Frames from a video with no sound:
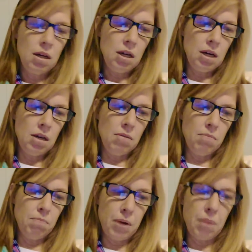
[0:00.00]

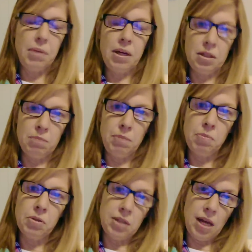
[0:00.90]
but because
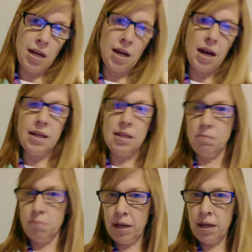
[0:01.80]
people said, I
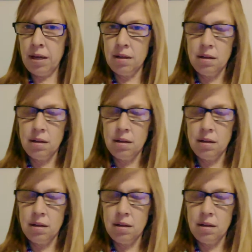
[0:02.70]
did bring it,